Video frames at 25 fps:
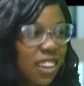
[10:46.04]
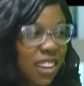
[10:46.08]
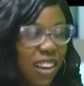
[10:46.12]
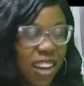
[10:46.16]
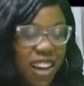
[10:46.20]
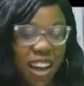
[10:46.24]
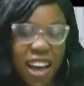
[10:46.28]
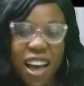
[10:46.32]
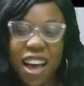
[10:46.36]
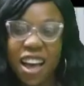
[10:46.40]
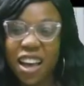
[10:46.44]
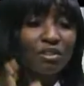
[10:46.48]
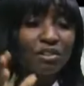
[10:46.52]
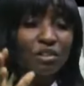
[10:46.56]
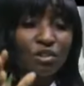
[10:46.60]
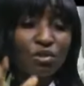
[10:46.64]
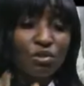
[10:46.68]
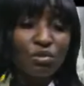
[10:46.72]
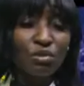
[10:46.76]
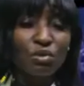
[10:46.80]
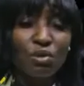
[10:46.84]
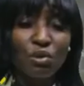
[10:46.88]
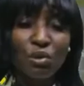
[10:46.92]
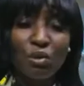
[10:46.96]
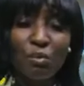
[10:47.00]
Clingy
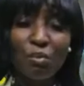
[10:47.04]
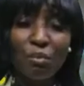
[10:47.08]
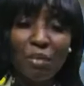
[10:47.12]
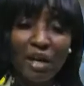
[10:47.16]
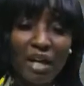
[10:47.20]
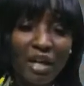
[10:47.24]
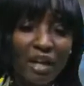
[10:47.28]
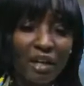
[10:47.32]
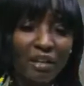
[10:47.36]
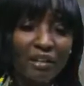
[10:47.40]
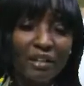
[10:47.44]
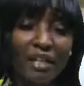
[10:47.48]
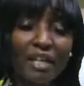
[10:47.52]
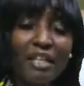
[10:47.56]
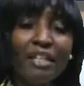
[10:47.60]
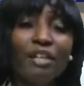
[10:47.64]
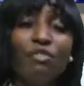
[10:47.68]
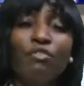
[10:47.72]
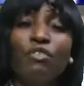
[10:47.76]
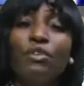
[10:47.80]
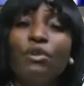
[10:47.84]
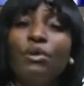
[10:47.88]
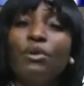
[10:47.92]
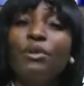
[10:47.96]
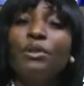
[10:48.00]
to your man. They
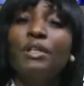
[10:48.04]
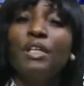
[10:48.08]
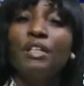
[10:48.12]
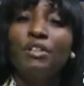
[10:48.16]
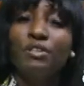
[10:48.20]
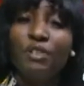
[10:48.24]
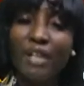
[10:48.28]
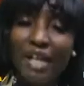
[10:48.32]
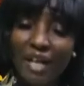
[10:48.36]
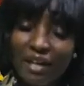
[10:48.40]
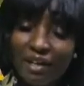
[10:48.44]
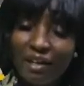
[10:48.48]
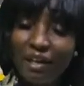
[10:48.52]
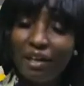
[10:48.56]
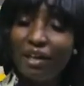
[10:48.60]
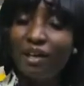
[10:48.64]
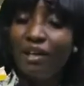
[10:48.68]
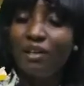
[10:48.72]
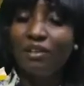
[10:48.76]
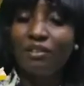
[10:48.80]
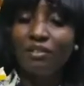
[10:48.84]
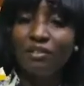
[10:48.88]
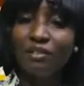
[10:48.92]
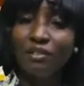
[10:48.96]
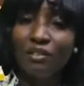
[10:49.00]
follow you, they drag
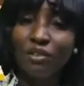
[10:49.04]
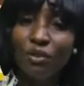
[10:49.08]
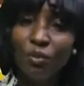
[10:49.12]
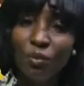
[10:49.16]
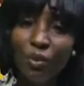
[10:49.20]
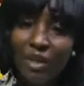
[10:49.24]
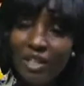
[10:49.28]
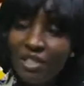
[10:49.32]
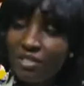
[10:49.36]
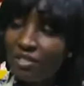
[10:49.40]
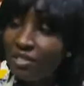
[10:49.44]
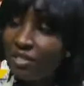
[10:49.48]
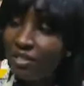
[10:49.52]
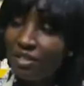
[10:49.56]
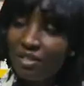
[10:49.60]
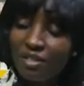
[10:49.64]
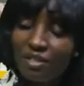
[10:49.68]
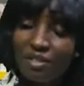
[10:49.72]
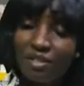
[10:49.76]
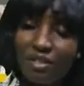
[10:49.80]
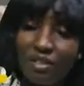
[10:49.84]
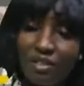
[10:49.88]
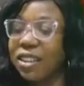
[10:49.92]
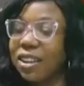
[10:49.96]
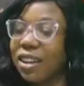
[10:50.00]
on.
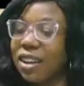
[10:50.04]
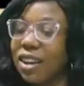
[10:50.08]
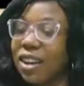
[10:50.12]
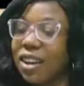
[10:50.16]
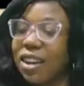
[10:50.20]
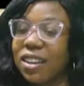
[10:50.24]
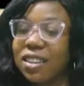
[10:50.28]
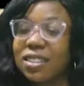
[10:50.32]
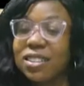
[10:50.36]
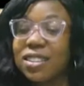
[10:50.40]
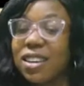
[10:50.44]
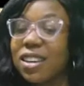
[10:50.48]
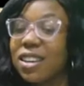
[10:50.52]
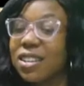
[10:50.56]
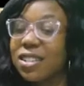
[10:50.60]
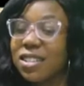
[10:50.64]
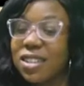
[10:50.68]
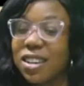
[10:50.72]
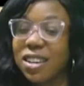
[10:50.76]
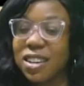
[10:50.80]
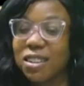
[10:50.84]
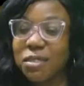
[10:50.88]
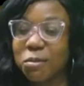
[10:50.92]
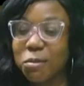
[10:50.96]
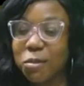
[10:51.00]
Waity.
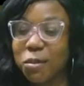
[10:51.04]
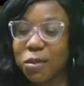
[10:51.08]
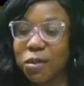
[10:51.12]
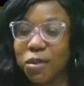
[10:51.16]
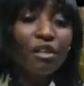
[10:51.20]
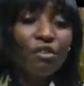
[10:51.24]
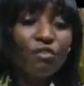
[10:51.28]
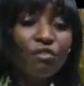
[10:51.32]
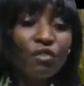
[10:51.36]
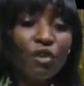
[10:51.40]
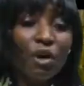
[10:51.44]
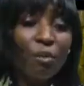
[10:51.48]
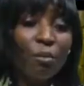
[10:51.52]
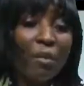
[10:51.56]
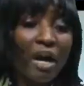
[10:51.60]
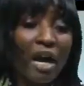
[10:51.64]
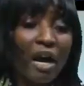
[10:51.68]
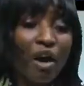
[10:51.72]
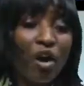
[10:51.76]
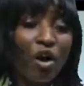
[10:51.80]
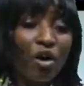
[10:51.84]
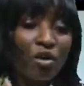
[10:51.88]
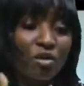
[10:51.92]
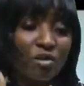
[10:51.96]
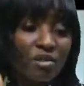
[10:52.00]
Sometimes give your
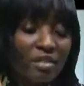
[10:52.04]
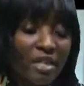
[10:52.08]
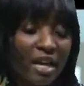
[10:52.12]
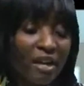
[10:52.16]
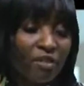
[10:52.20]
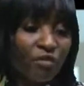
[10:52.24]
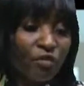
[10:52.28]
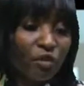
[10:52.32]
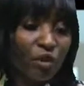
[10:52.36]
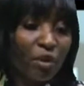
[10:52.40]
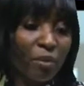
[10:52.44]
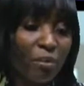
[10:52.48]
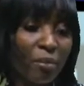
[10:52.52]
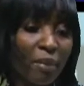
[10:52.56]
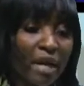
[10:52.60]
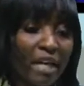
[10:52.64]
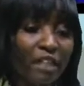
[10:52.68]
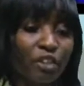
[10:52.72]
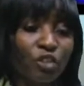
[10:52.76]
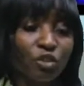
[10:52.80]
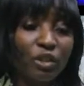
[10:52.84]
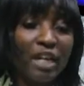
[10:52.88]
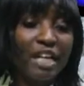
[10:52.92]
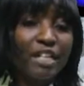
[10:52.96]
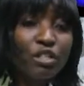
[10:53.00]
man, observe your
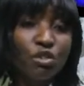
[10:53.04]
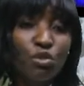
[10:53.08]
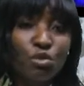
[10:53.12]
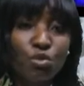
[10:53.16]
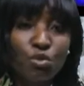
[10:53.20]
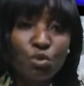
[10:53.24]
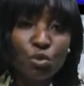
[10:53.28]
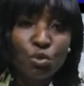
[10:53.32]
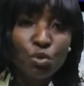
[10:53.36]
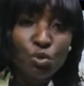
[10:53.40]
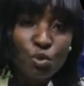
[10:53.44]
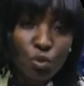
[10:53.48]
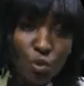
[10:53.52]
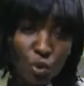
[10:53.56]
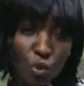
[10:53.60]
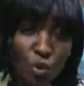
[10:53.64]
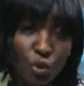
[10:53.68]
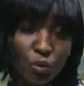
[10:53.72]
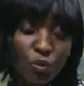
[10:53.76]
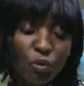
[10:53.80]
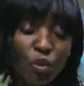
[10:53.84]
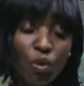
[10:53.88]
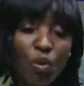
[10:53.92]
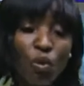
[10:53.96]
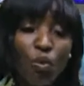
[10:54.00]
man. Try to
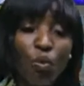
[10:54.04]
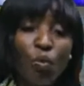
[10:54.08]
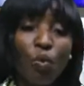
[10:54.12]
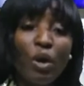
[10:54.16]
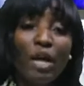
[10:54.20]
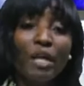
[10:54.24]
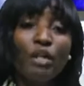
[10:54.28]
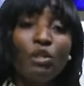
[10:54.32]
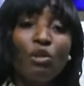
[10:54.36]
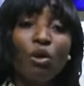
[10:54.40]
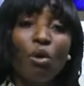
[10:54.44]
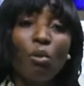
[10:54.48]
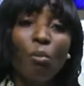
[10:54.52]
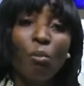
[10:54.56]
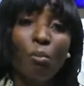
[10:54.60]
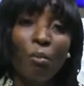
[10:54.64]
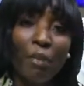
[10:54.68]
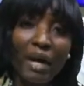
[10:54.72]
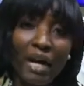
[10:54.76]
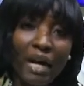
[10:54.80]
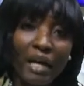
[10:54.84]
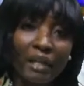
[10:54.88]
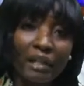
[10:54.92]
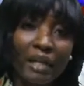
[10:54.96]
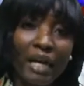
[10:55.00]
know when your
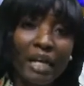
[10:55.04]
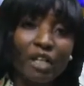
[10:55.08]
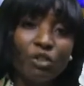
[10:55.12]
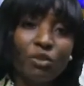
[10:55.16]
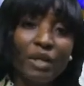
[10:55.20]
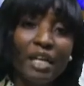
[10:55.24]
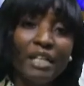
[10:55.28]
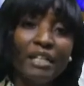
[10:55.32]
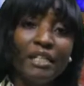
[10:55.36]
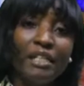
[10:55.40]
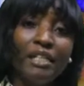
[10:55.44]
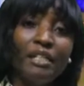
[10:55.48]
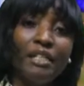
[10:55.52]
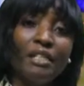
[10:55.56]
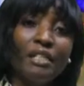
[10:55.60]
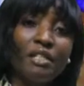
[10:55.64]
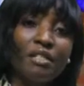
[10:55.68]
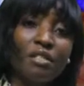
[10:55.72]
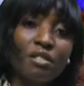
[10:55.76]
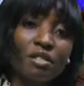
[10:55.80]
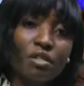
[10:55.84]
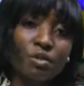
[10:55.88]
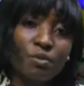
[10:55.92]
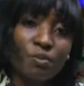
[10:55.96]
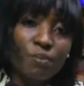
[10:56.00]
man actually
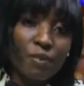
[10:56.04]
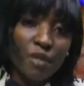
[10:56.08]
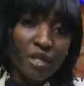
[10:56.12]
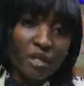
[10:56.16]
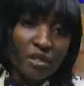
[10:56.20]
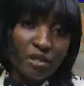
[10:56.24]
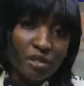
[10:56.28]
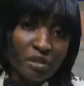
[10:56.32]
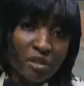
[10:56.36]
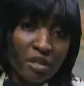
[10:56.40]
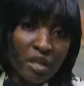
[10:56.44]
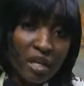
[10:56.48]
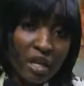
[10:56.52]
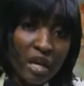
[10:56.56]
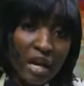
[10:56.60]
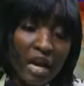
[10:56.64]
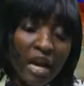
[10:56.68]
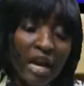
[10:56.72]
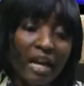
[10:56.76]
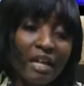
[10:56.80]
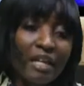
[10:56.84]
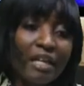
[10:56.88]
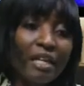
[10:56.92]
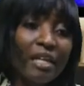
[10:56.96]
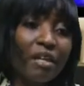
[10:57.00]
needs space
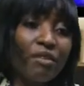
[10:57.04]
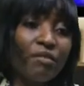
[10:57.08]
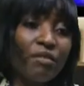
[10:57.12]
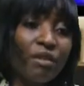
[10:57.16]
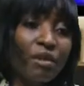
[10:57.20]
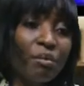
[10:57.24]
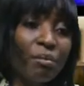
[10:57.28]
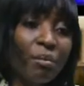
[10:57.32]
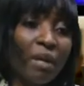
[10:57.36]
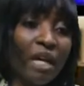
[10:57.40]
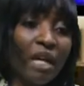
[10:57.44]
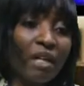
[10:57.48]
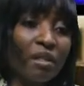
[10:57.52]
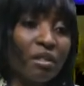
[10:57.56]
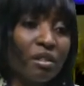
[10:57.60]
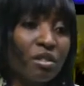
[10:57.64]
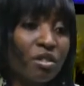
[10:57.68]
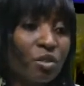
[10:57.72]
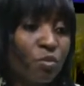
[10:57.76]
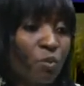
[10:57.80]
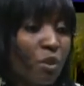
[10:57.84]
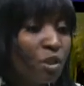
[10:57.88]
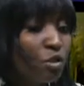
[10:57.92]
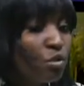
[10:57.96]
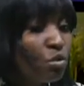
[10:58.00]
and give the man the
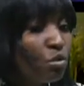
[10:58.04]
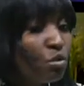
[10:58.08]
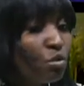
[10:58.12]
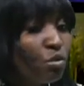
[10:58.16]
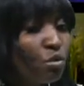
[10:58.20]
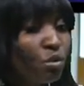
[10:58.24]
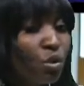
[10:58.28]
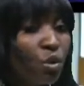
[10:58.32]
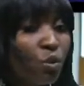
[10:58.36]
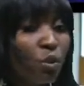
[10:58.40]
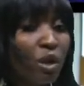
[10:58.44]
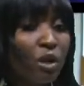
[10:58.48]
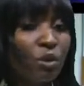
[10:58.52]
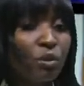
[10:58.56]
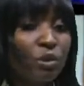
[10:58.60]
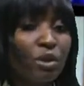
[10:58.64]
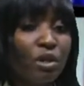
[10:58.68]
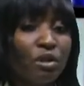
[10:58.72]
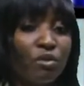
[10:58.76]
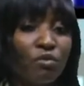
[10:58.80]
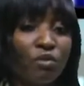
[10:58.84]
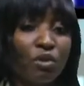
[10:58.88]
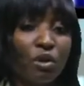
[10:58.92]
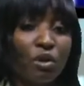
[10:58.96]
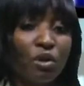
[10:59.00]
space. Do you know when you
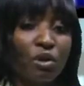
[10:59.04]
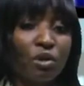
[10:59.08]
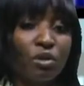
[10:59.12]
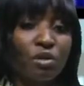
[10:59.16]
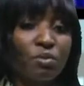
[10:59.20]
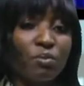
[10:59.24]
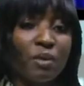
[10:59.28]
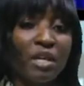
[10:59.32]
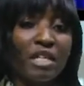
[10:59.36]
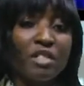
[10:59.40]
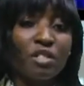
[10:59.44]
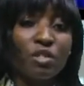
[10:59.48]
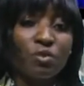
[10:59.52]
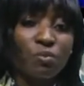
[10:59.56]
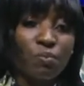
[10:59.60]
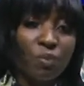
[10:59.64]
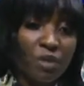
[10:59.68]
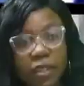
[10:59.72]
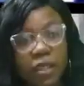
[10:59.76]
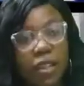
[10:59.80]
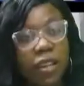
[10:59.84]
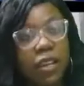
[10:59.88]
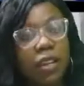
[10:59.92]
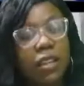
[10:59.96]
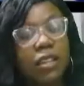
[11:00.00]
give your husband
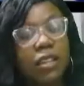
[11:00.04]
space?